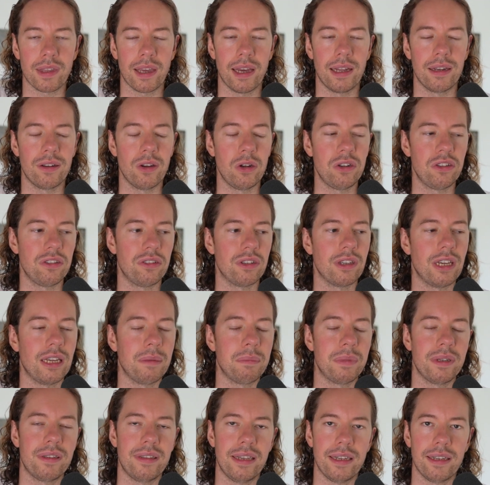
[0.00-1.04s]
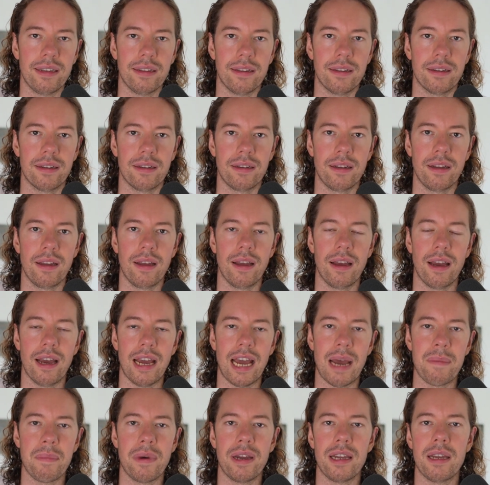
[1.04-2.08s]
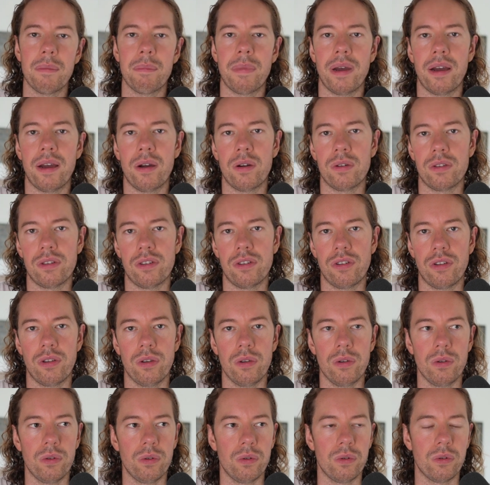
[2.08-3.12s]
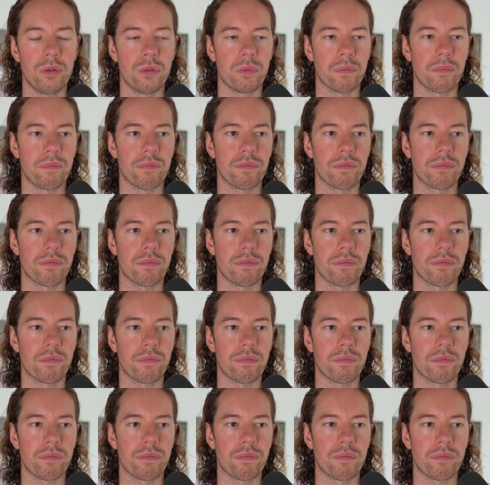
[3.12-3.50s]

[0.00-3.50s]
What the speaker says: and noticing in particular, am I about to